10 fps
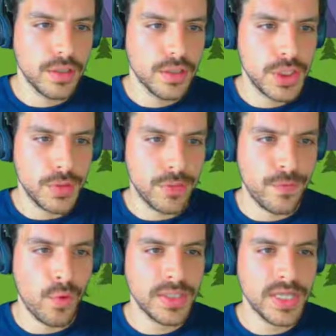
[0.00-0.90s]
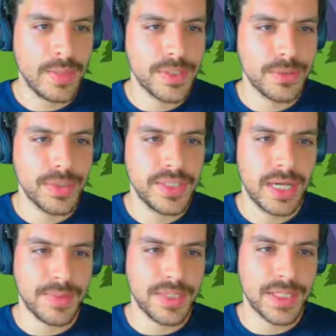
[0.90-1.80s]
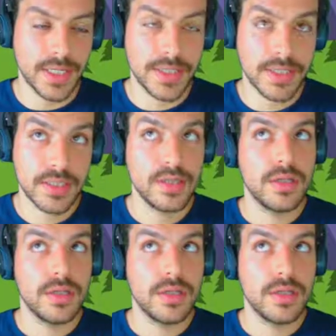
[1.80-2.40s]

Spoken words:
So 4 times 3 times 6.